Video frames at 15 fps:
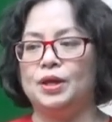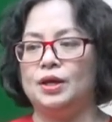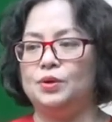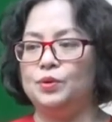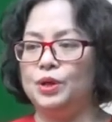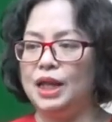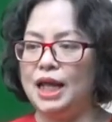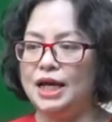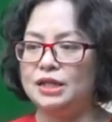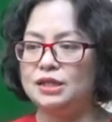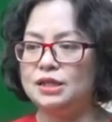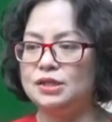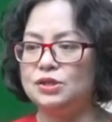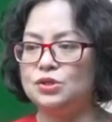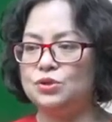
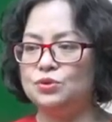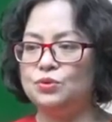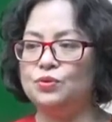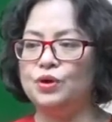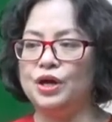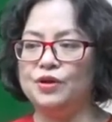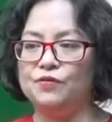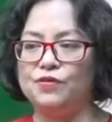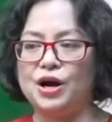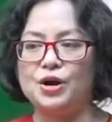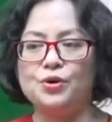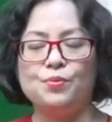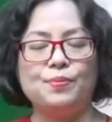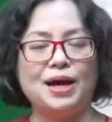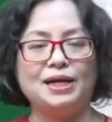relating to
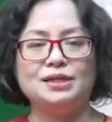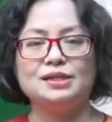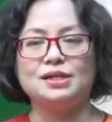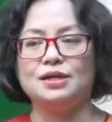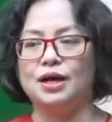environmental